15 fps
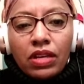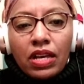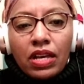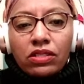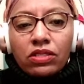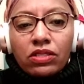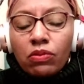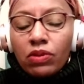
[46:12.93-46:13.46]

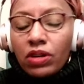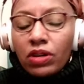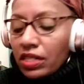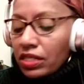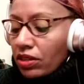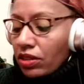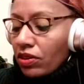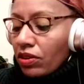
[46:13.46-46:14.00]
And so we're going to
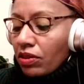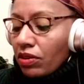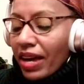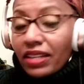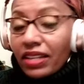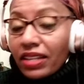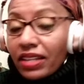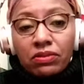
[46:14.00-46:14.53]
circle
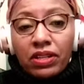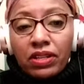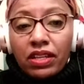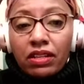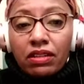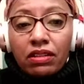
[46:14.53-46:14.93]
back to it.